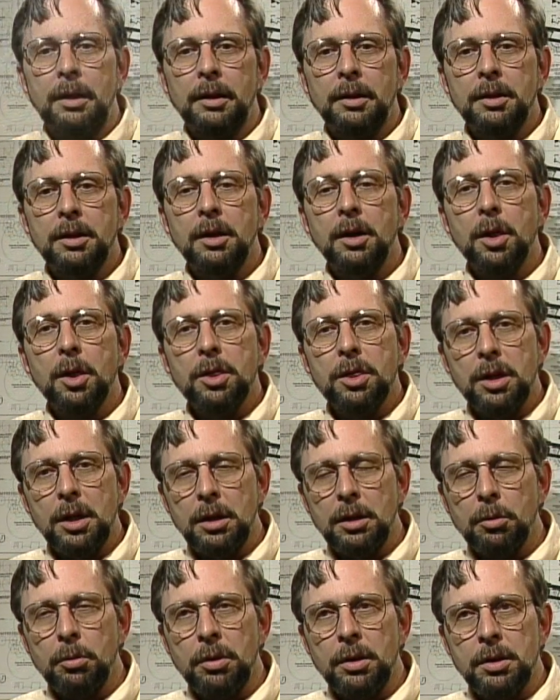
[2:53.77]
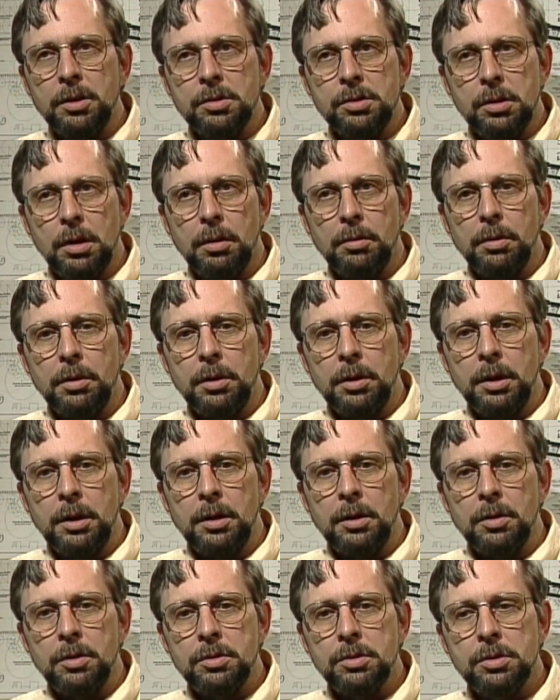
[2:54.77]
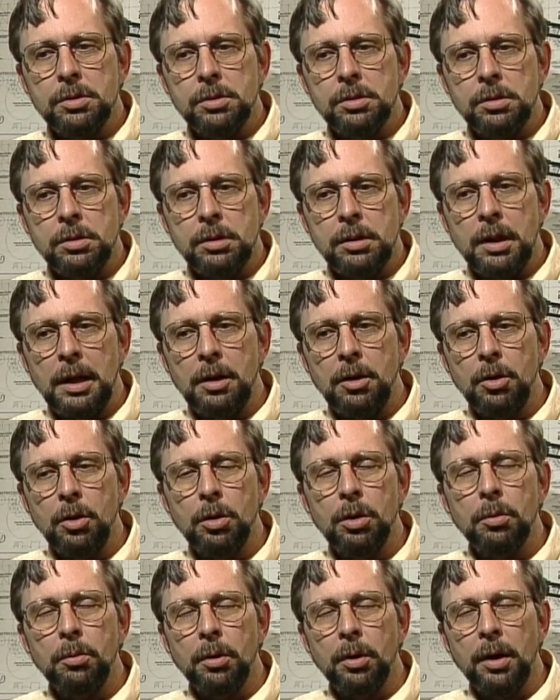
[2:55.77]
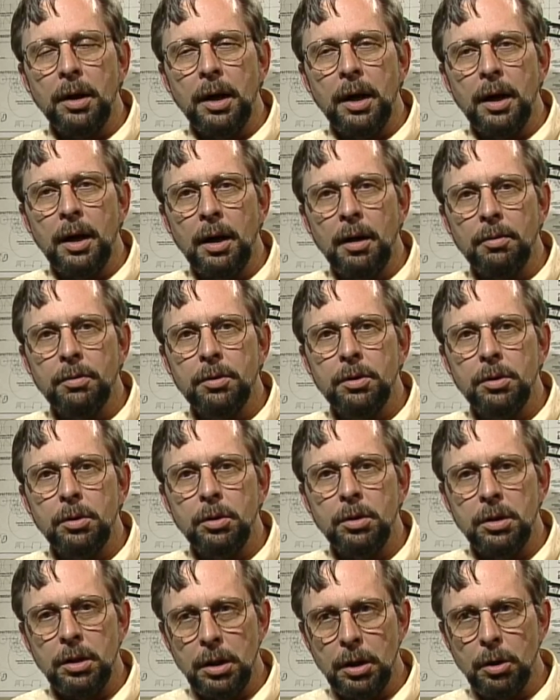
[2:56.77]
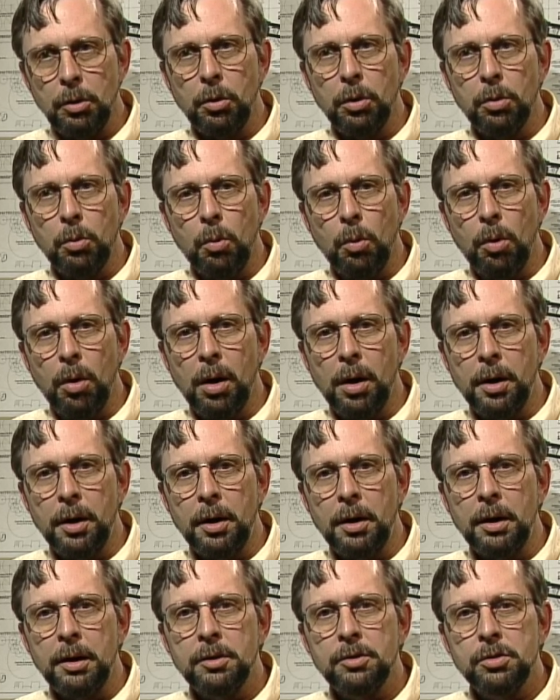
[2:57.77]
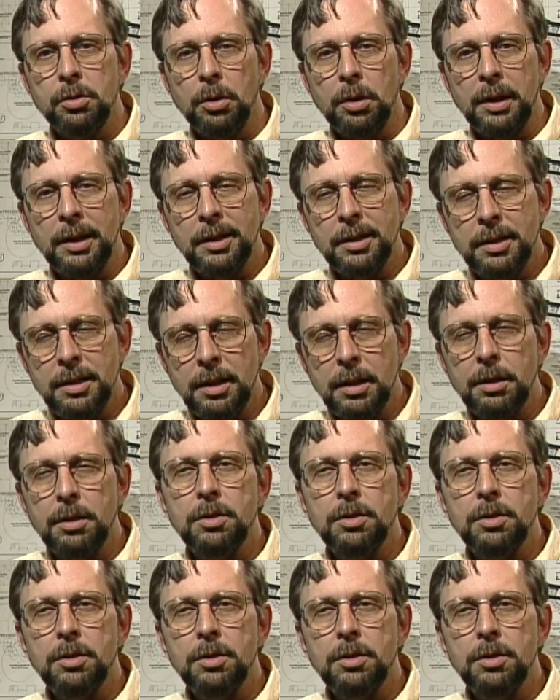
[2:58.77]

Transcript: The other thing that we discovered is they knew they were going to have to deal with water, so they did